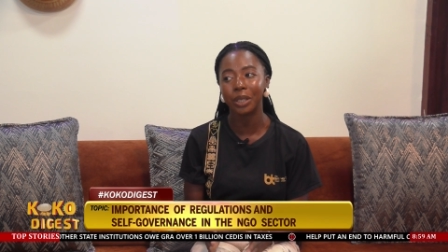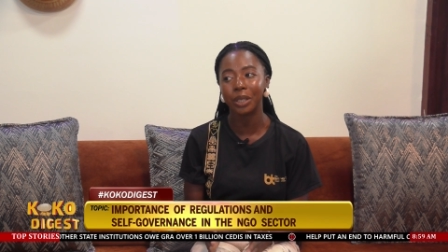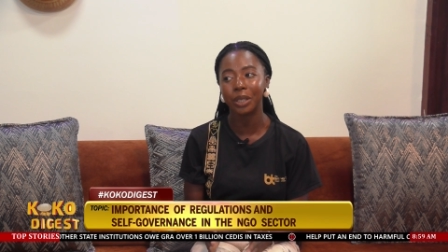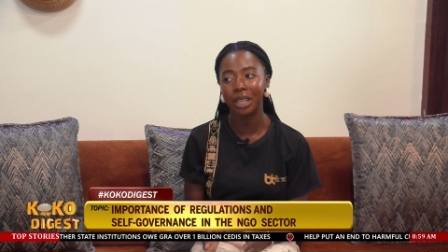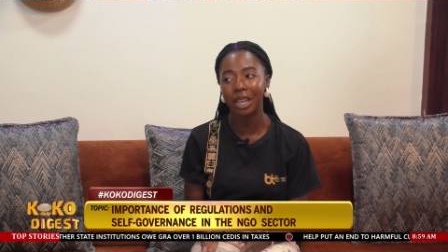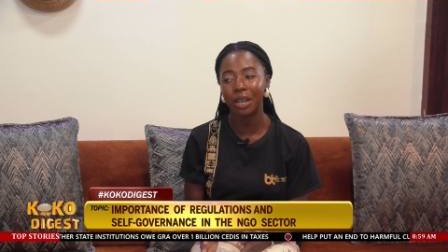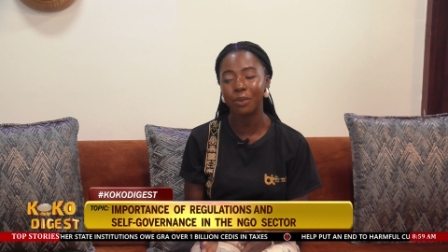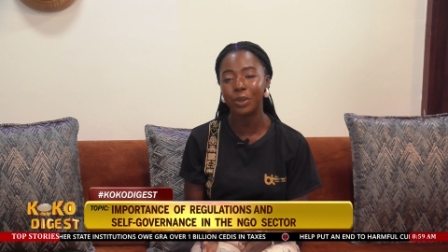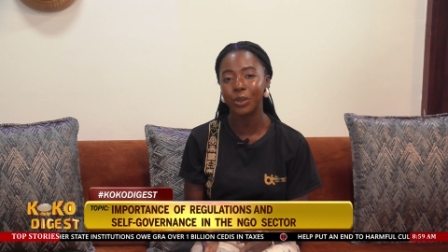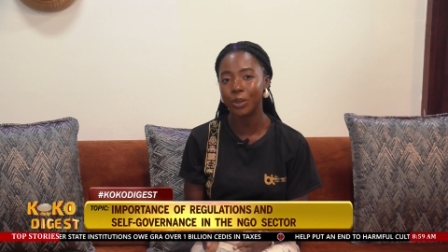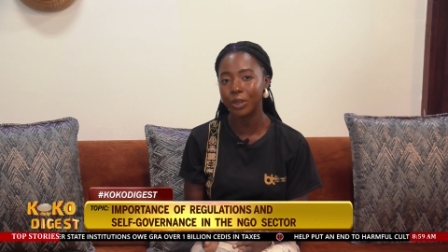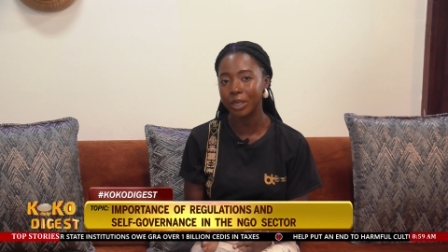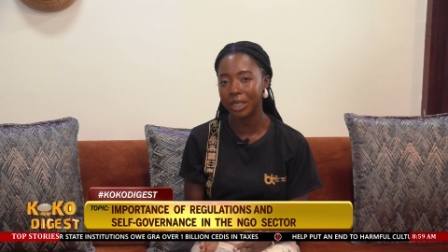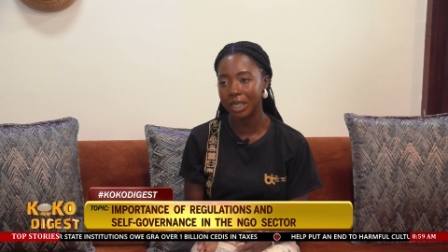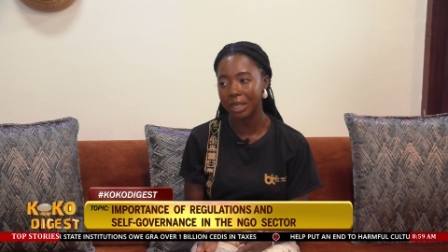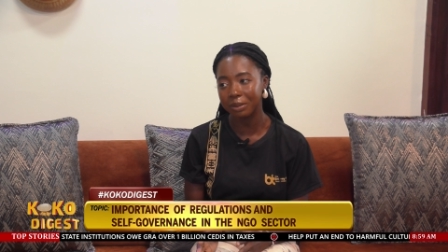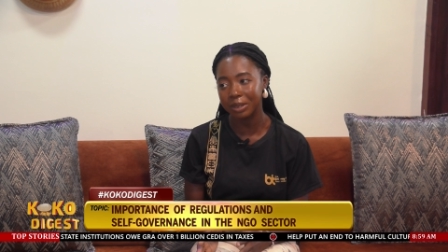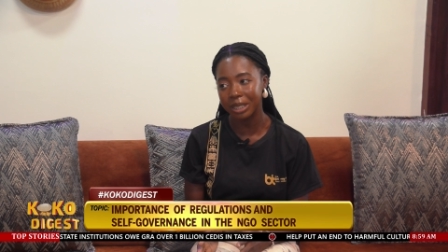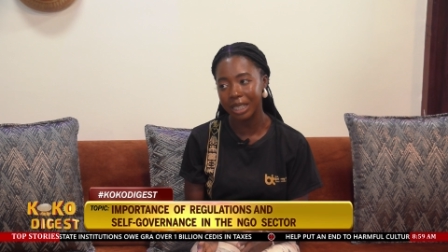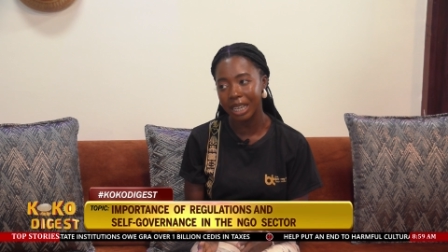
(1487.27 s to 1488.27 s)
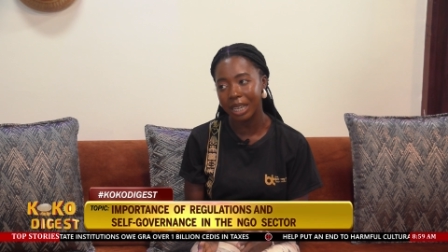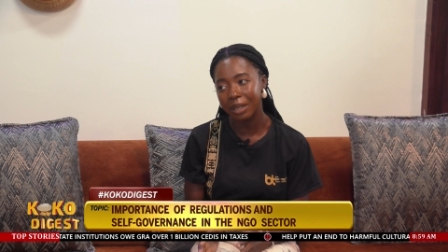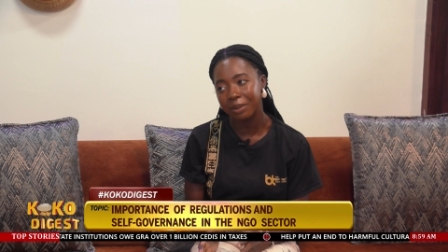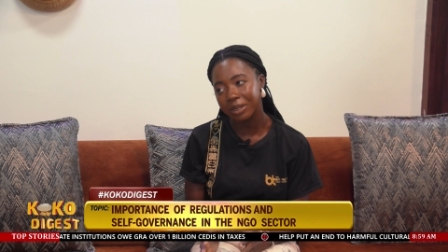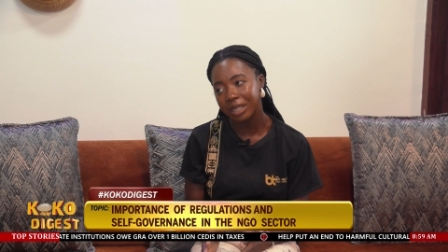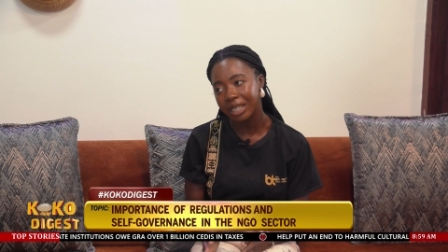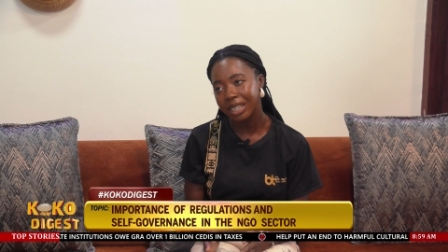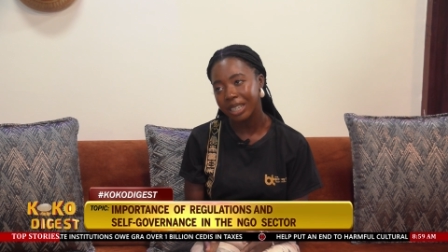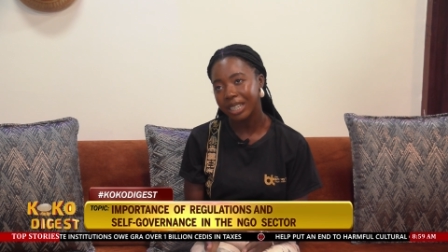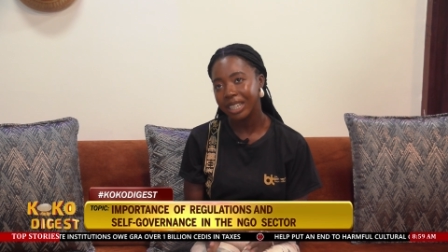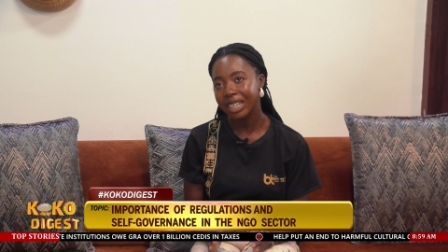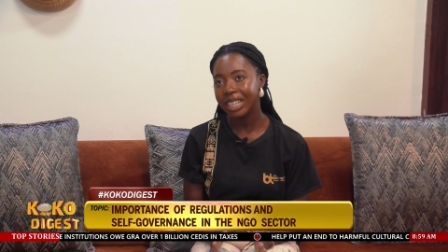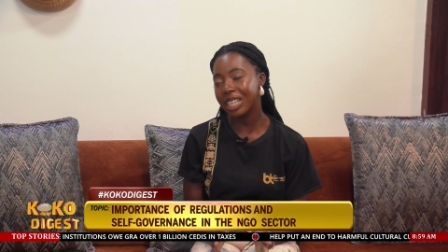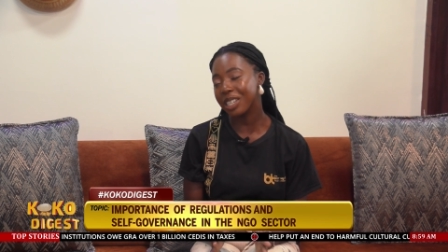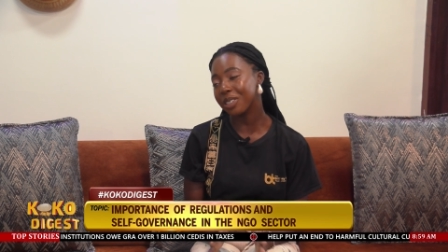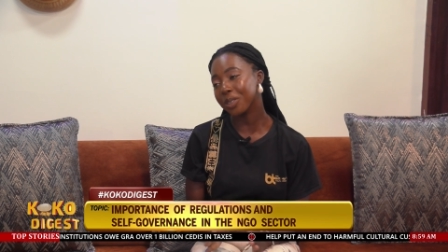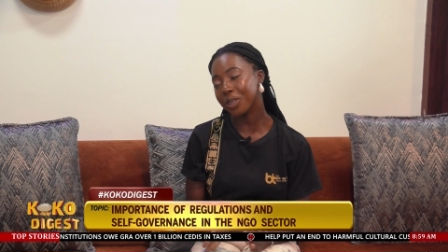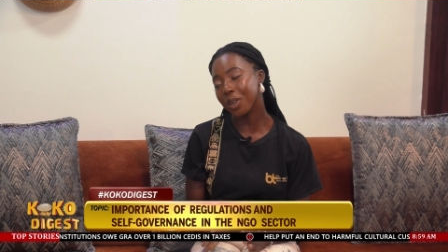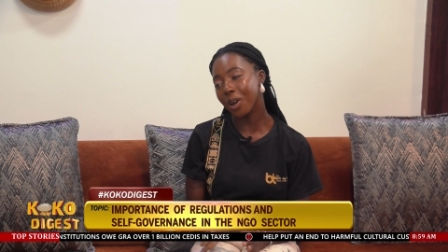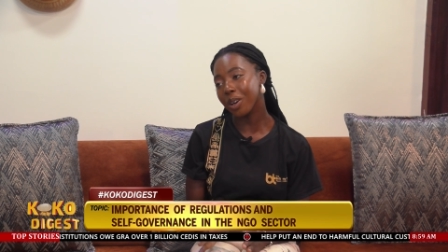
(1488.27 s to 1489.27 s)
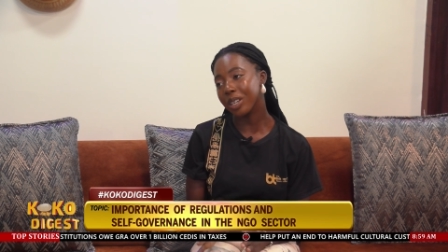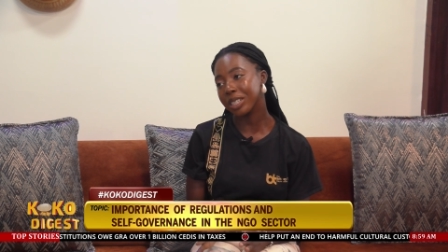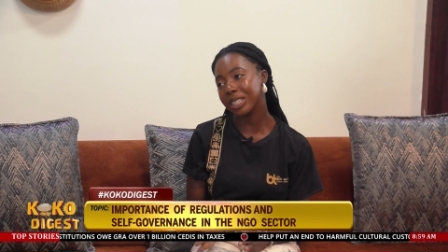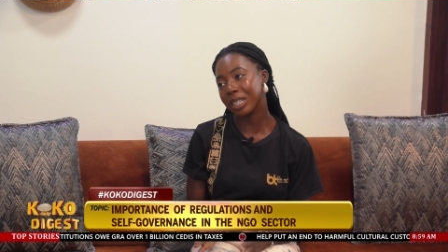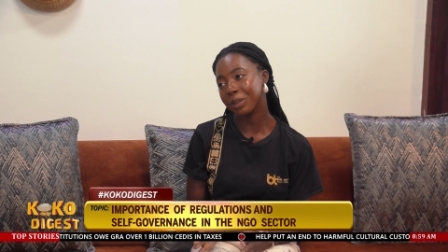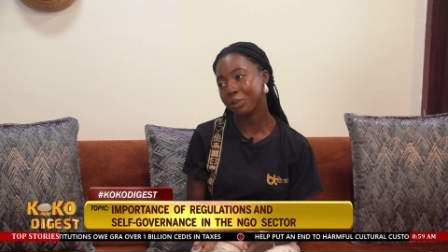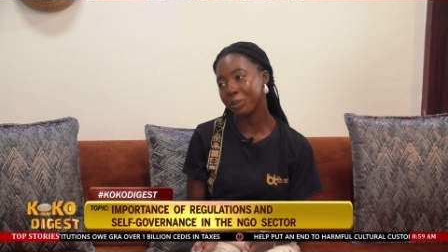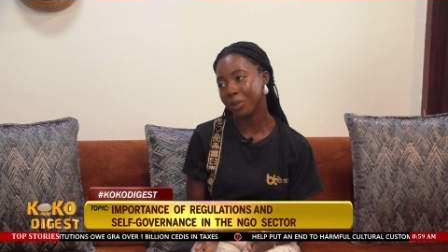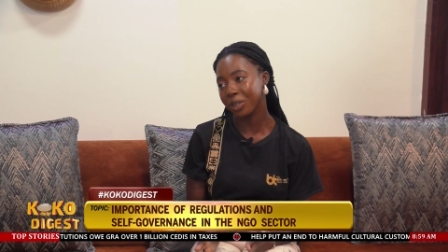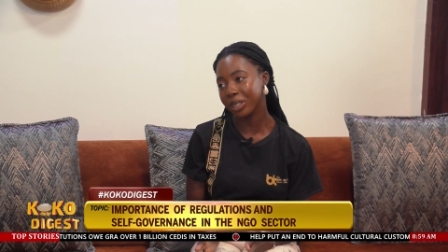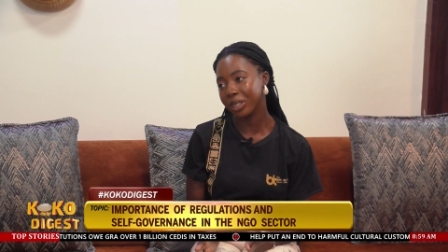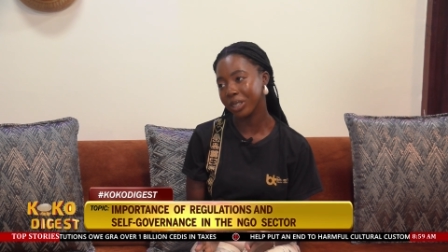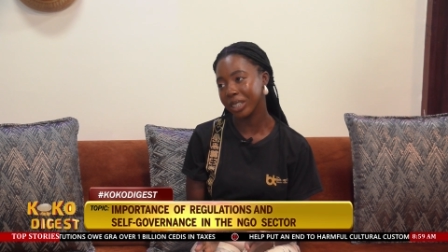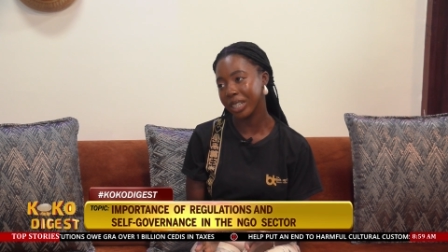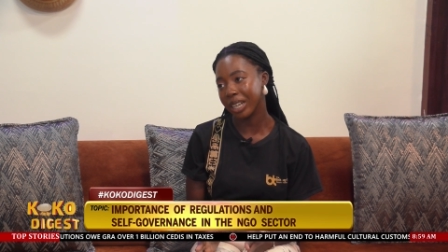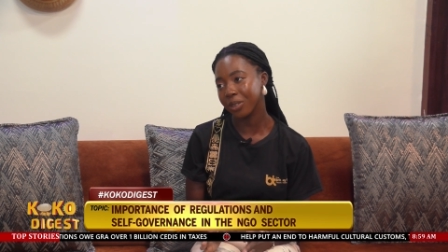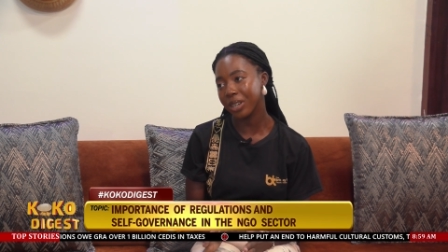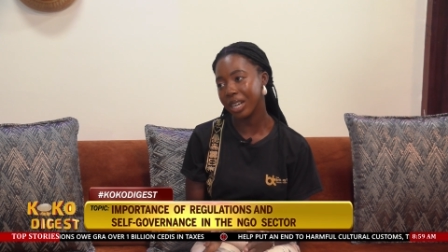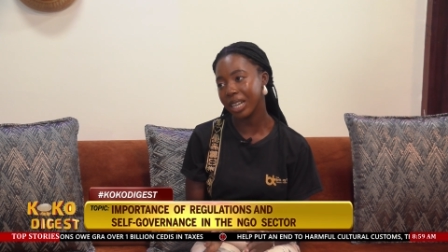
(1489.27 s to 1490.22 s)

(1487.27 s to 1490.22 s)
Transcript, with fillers: it would come in. So sometimes it stalls the project.